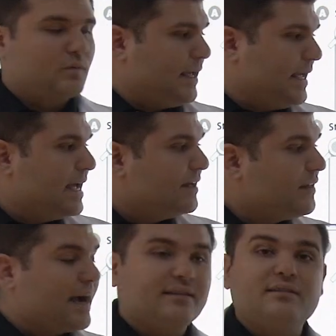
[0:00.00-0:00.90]
Okay,
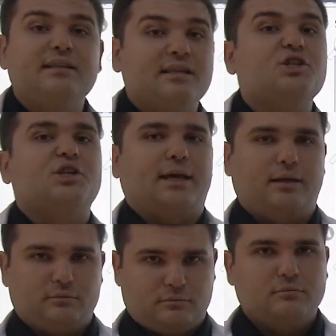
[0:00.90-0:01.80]
neither did
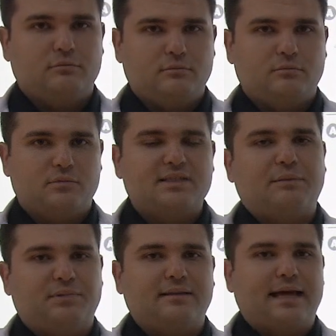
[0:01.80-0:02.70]
she.
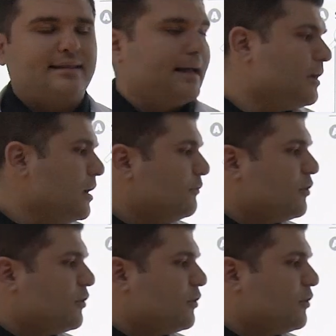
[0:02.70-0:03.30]
Something like that.